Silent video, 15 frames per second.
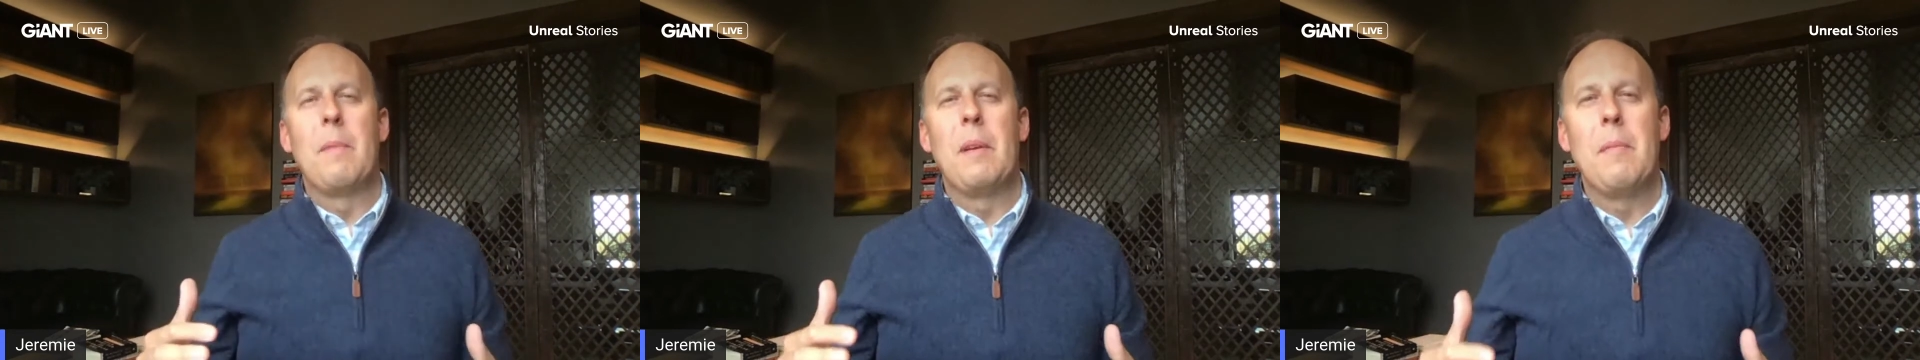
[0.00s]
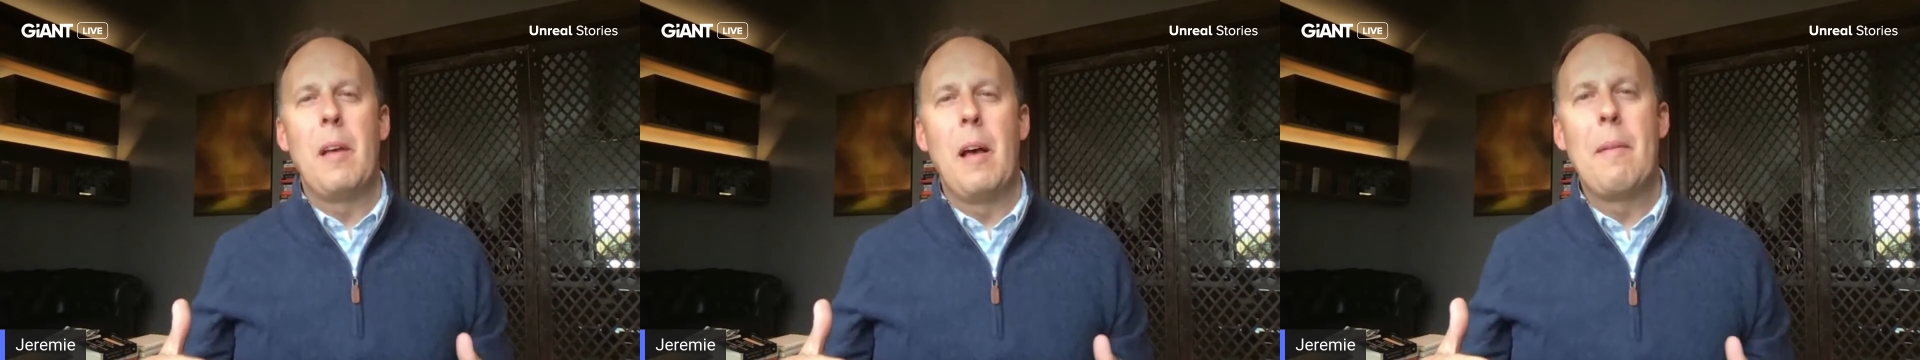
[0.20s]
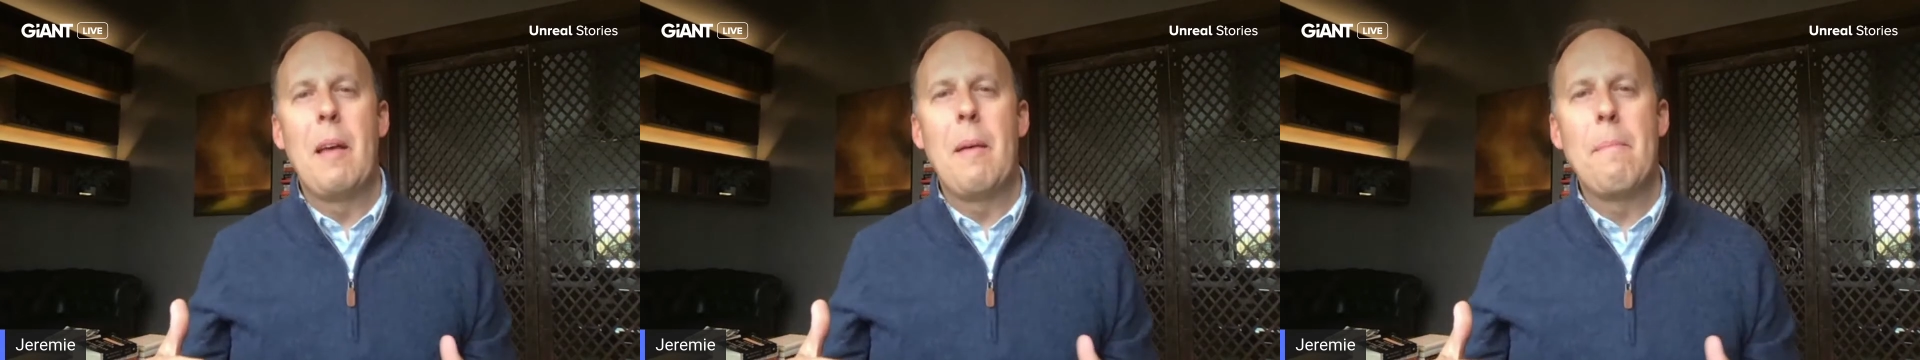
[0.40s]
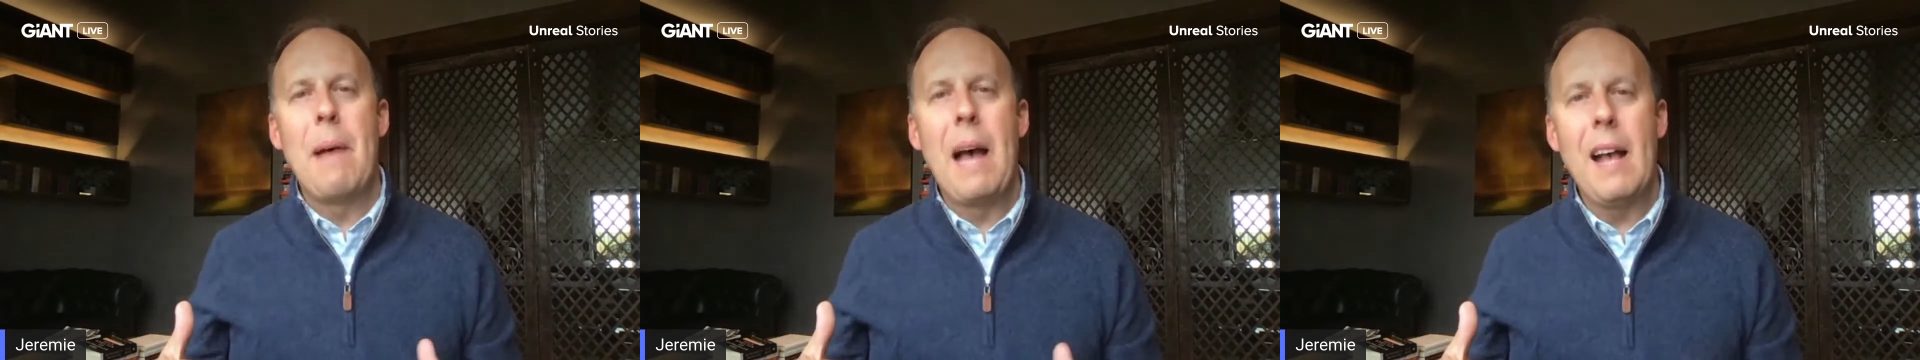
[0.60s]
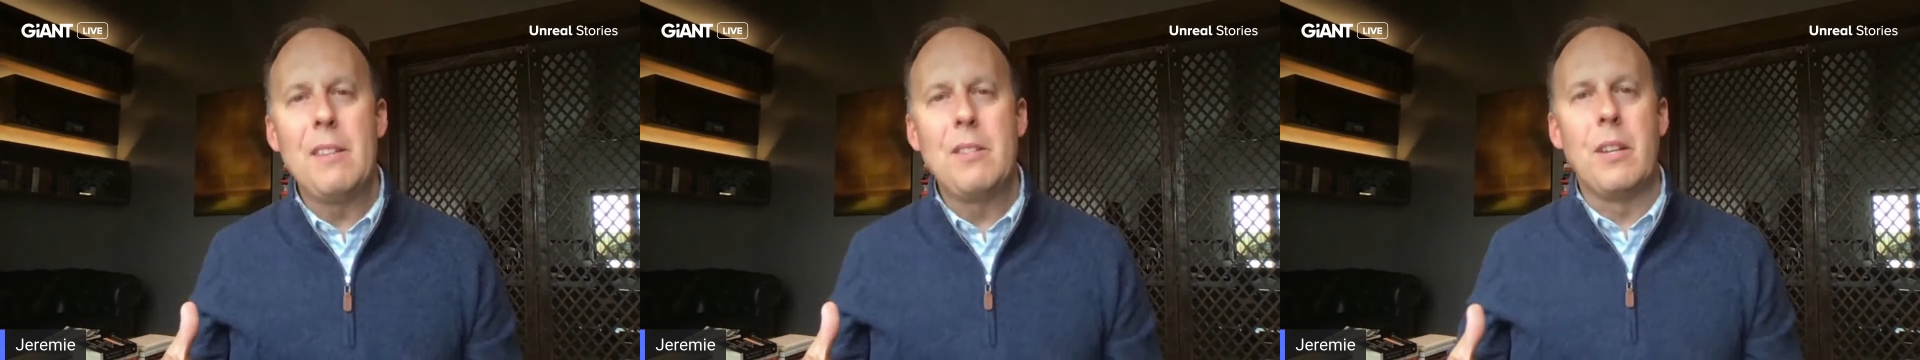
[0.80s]
But I mean,
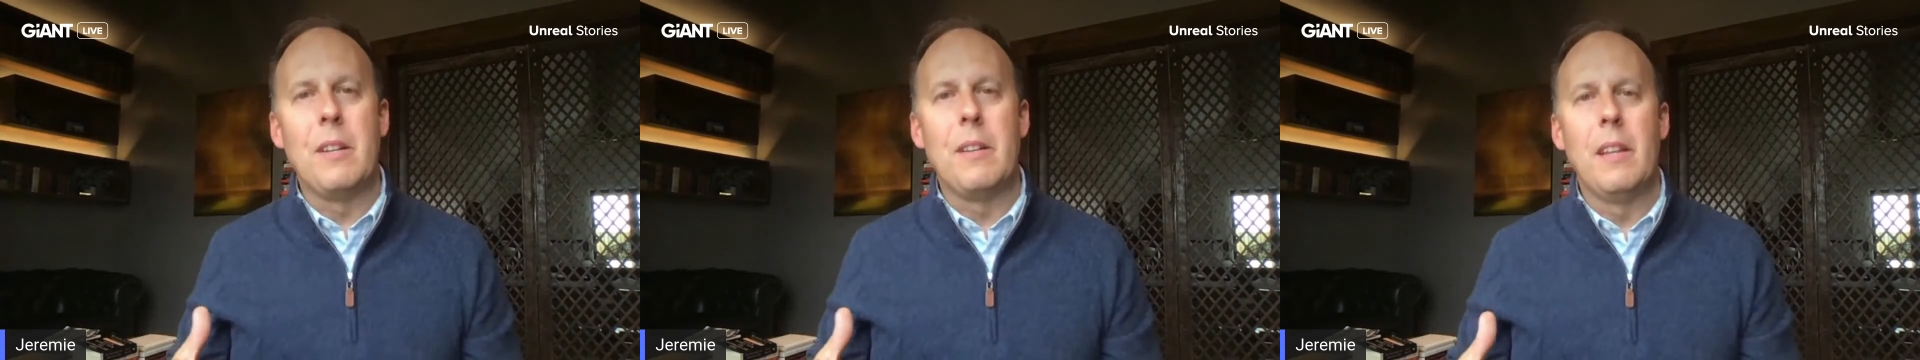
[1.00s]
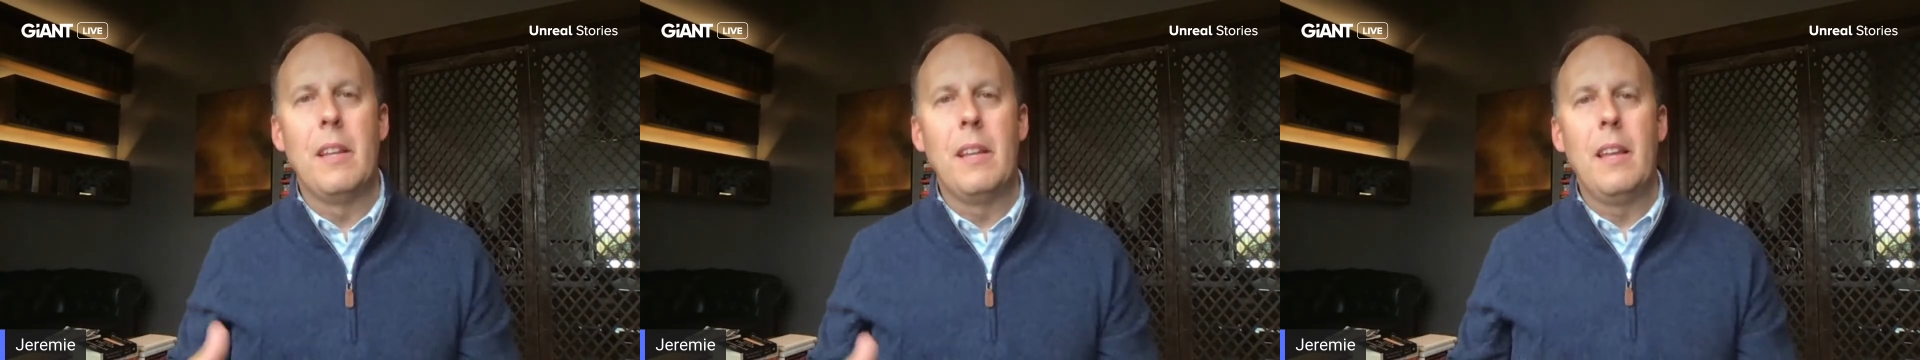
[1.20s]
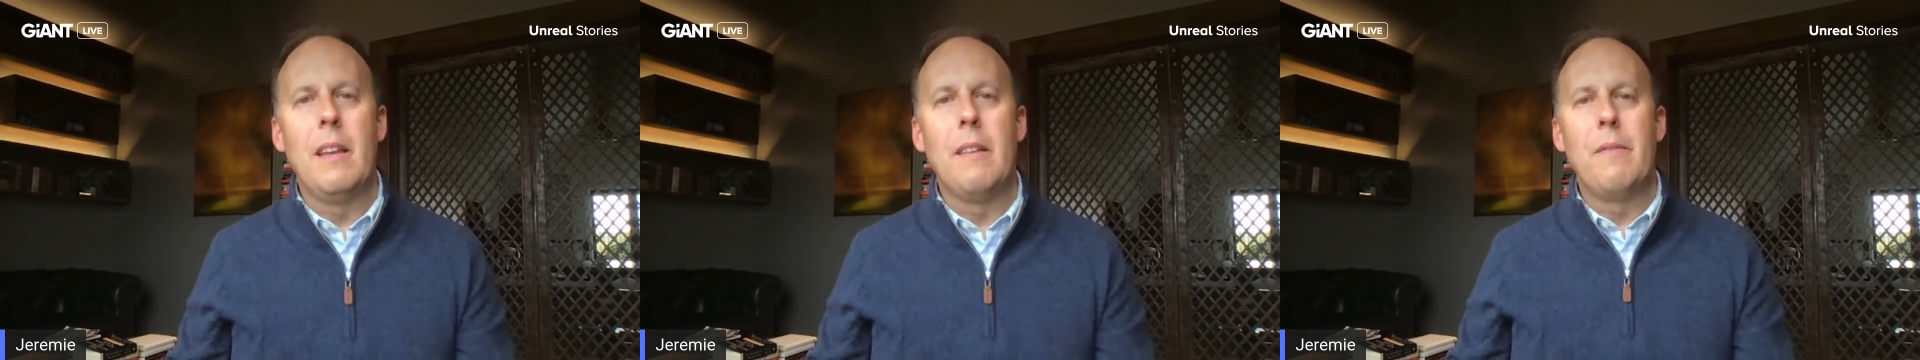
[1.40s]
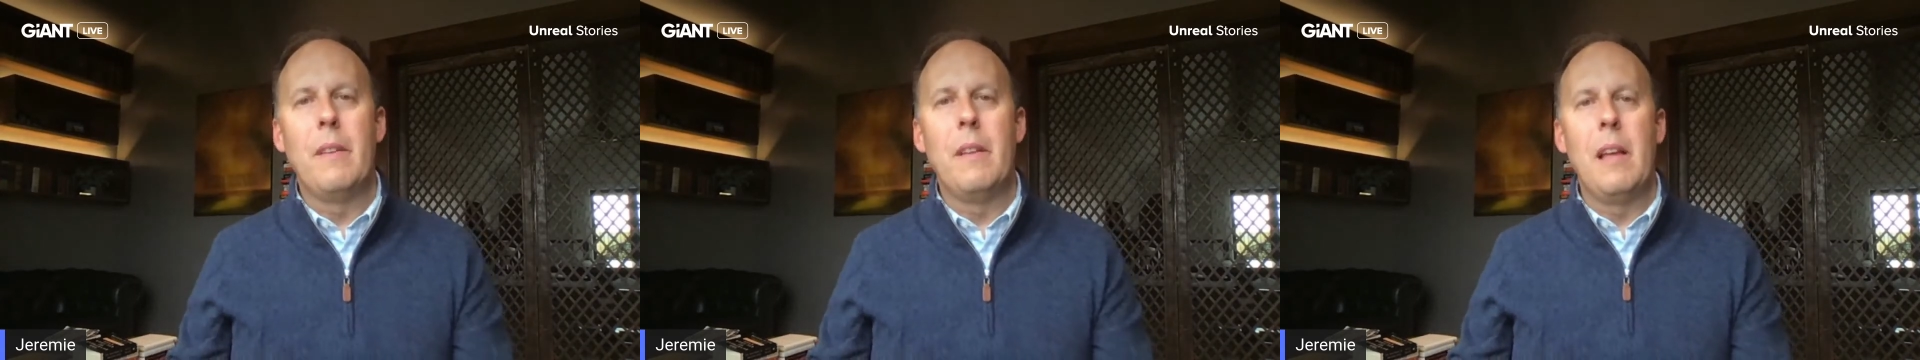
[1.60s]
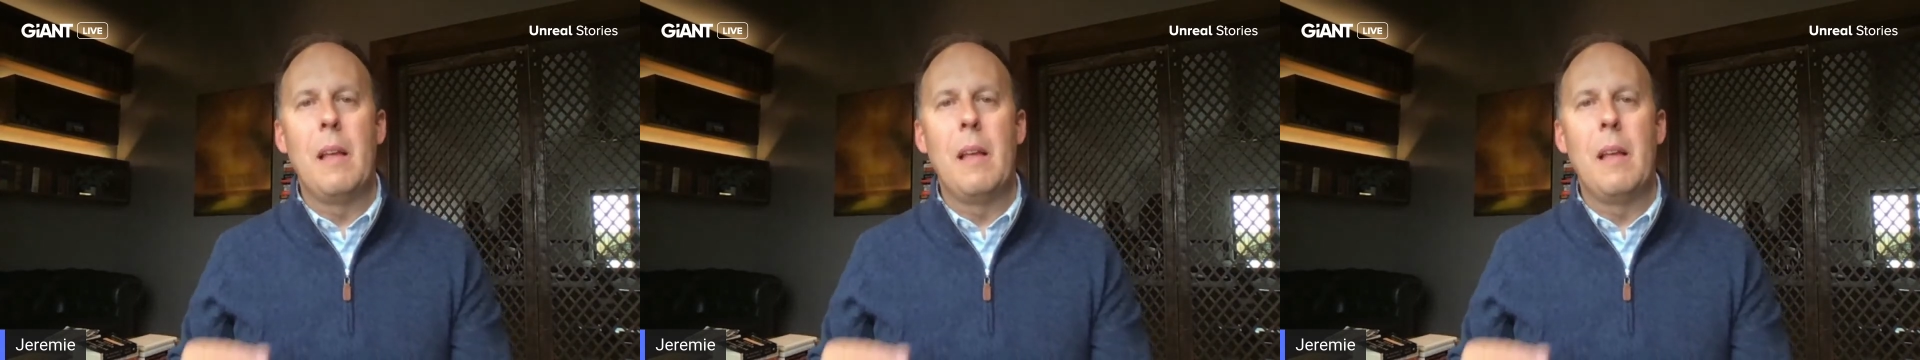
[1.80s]
imagine if it